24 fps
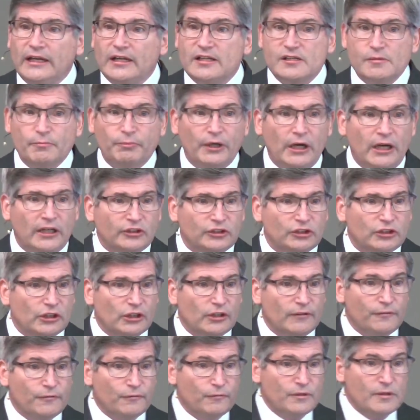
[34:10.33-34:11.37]
it's a posture
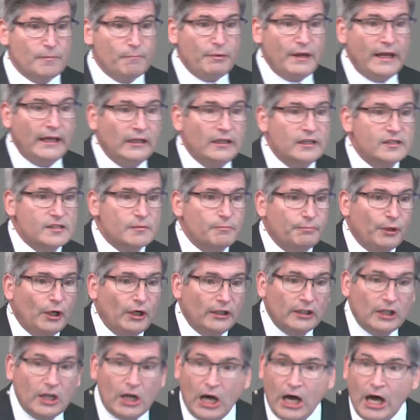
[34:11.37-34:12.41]
of dependence
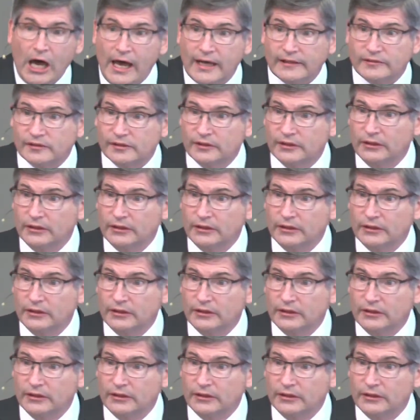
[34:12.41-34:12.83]
upon God.